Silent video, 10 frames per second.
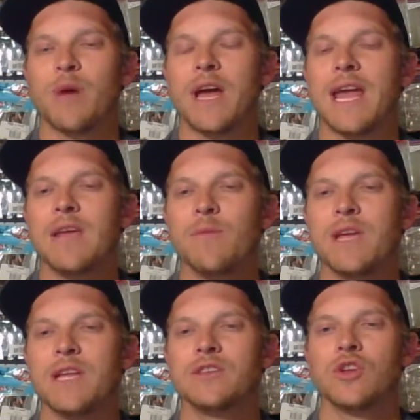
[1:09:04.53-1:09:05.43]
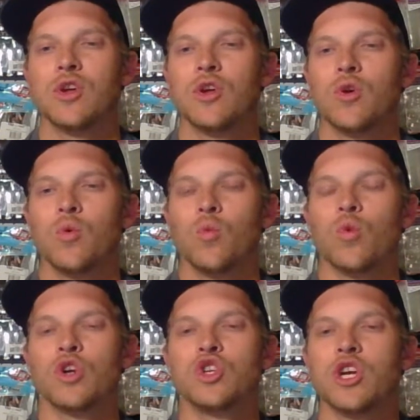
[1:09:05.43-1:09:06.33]
by any means,
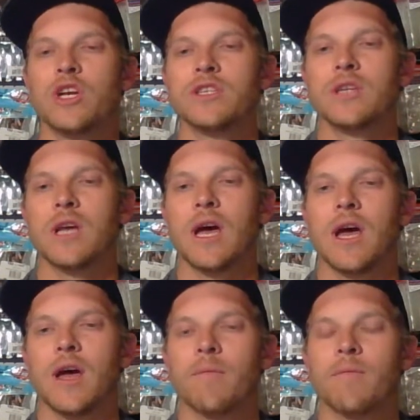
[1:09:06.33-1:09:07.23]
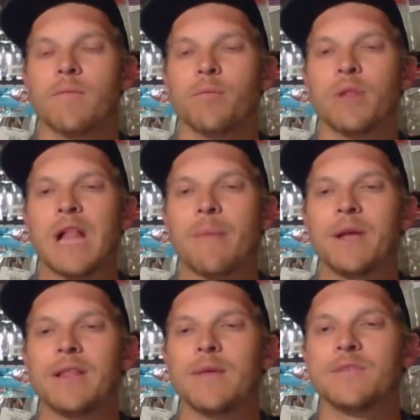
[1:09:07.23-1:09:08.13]
were just um,
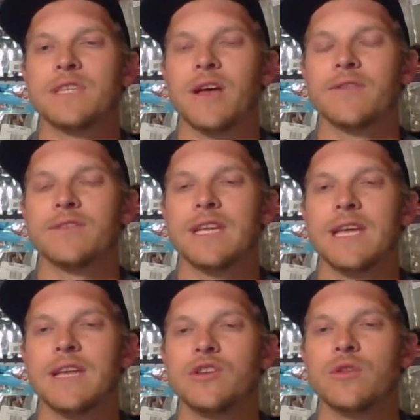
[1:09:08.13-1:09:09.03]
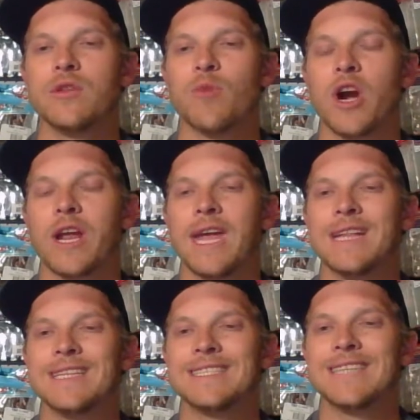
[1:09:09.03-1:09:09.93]
plopping themselves into the market
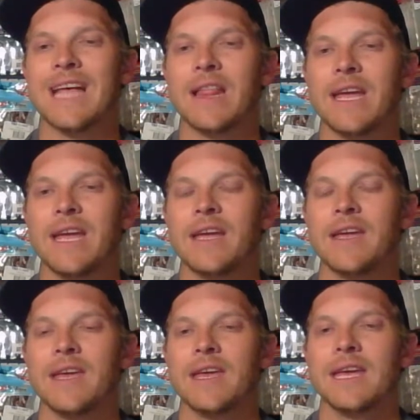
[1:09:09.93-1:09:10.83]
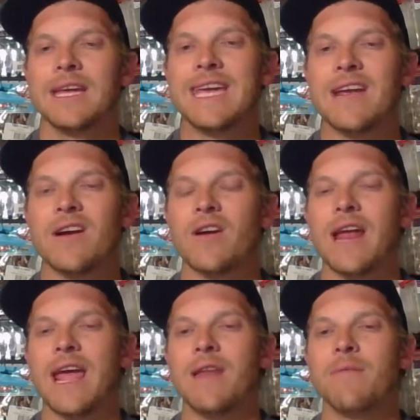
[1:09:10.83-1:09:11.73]
and selling gear
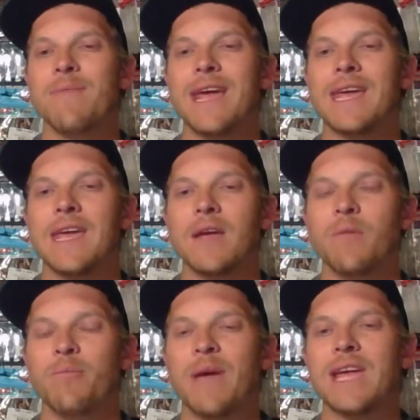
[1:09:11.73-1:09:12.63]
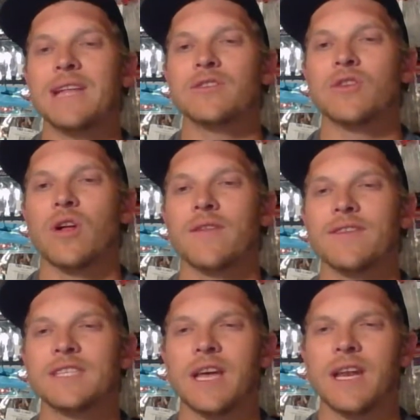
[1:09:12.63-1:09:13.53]
and making baits all of
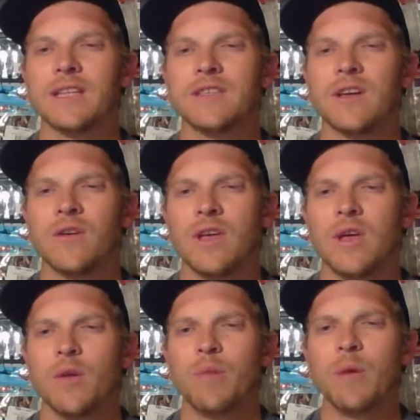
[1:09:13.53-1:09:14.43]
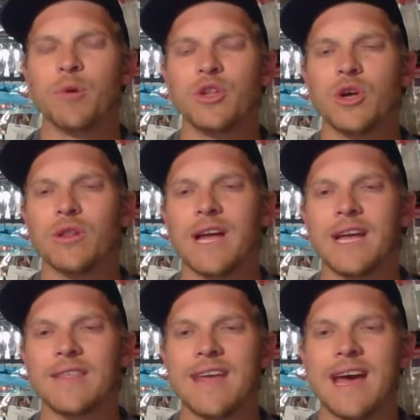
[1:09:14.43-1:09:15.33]
a sudden. So people don't
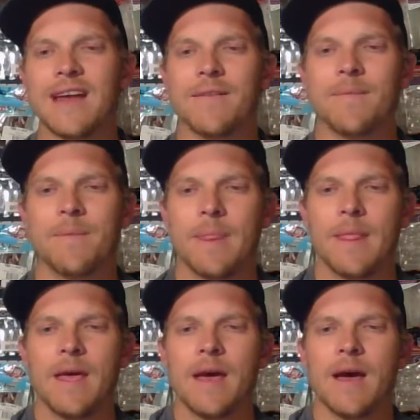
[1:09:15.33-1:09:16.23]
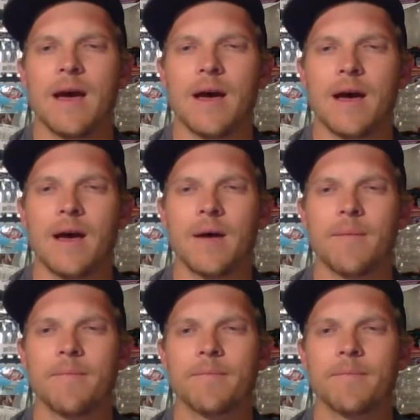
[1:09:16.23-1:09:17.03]
like that. Um,